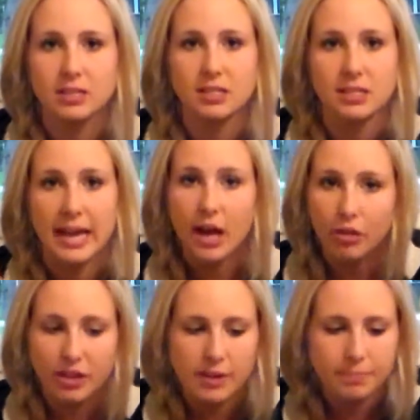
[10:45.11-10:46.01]
to stay
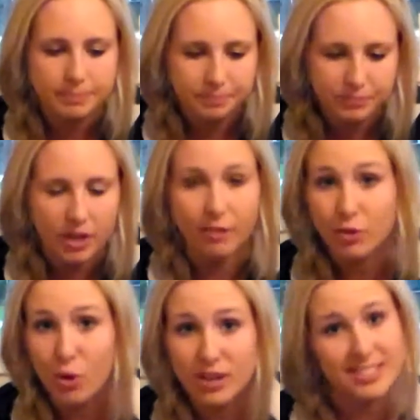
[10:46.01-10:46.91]
healthy. Of
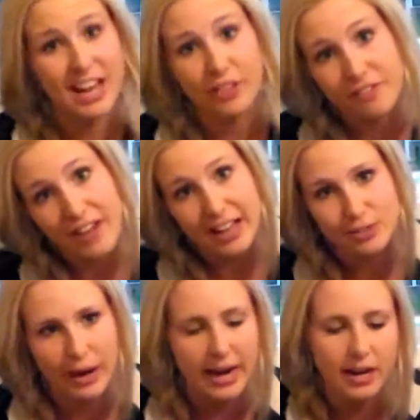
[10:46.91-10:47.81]
course, healthy fats,
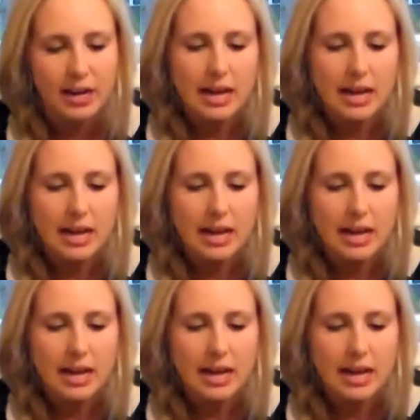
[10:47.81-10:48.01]
right?